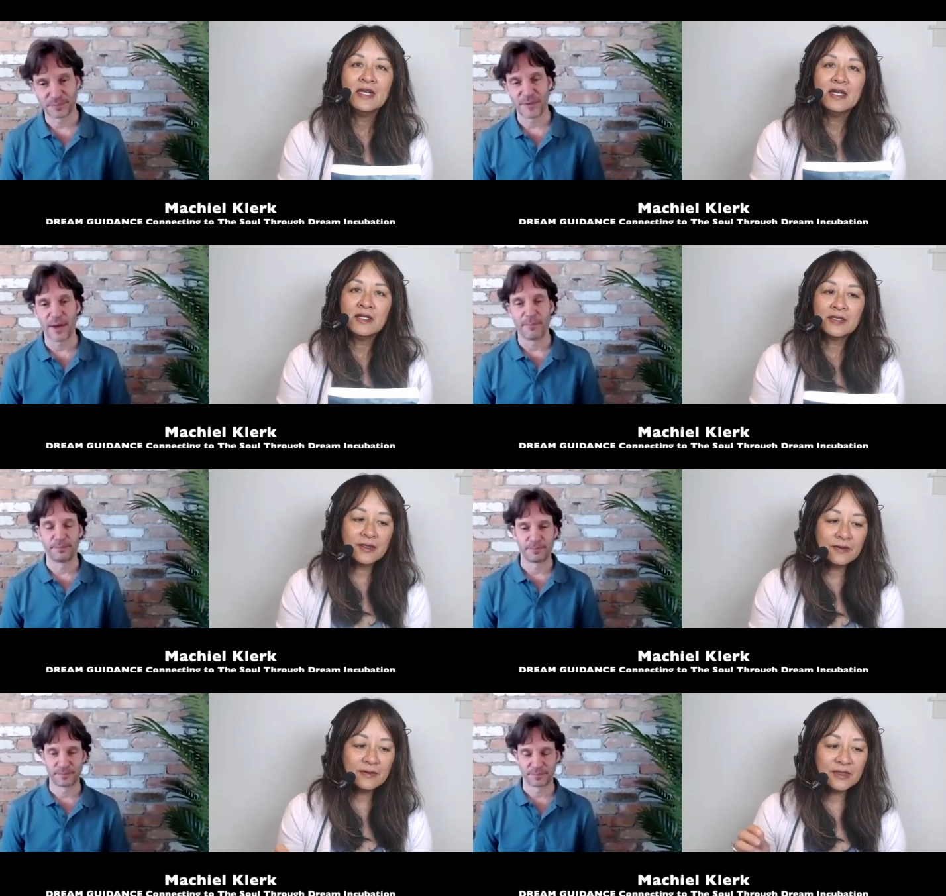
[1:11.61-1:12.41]
Speaker 1: Yeah.
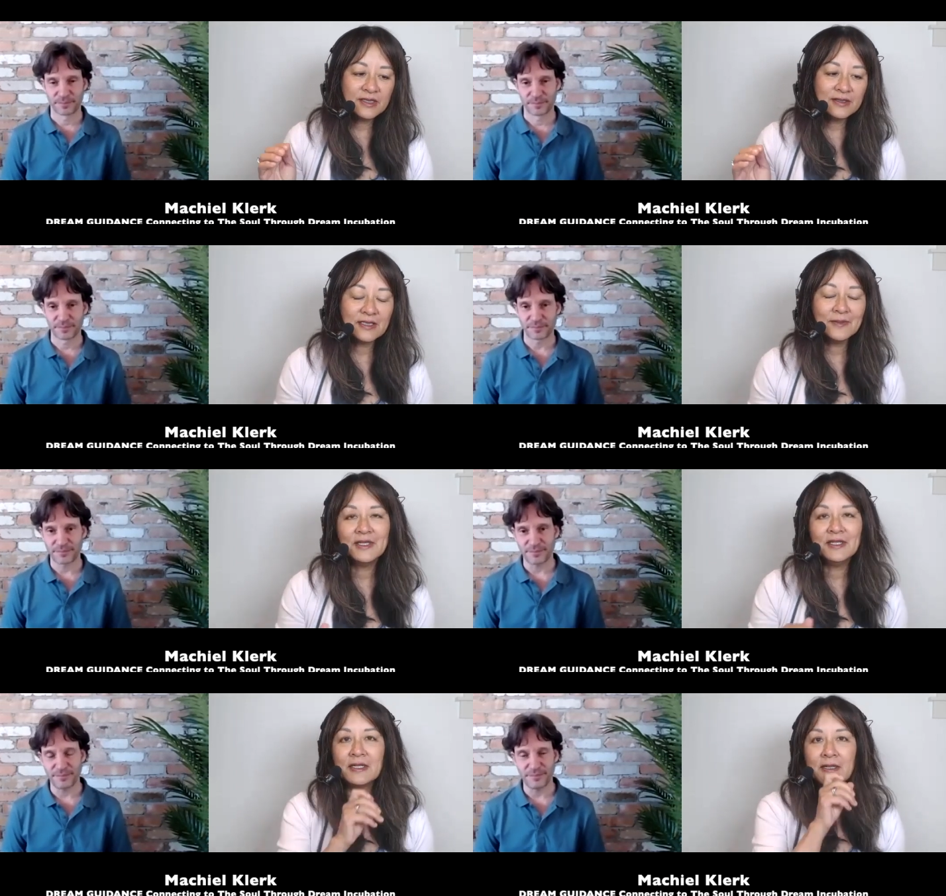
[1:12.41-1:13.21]
So so tell
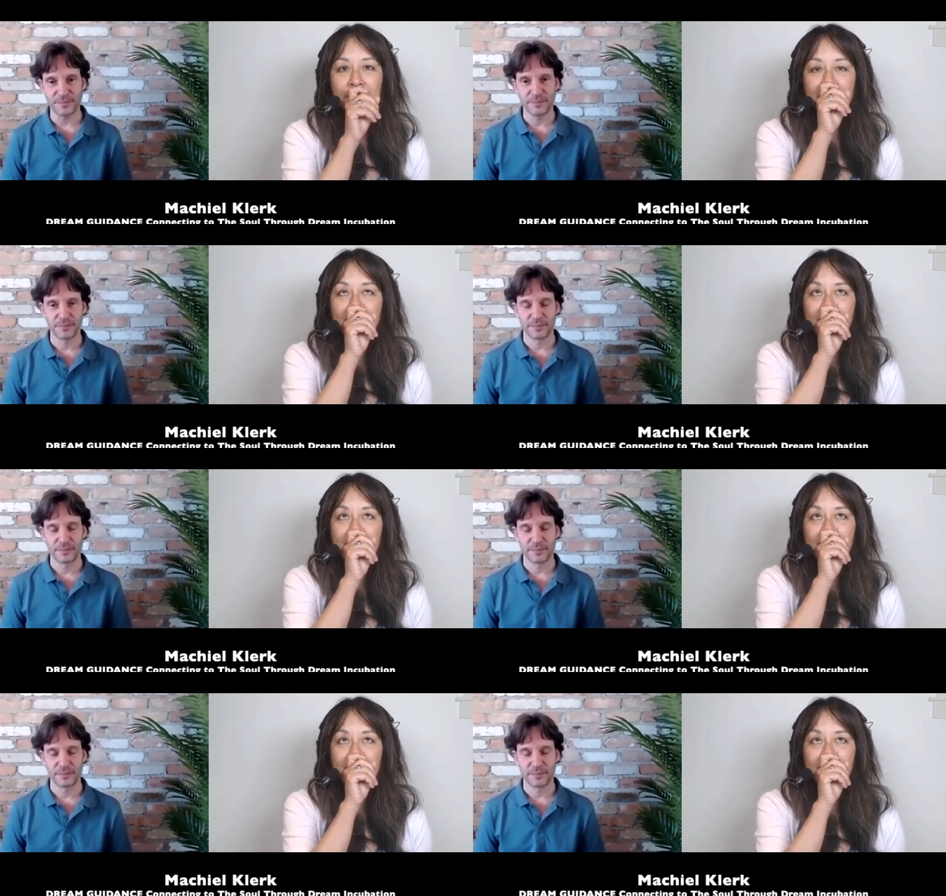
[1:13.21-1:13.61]
me um,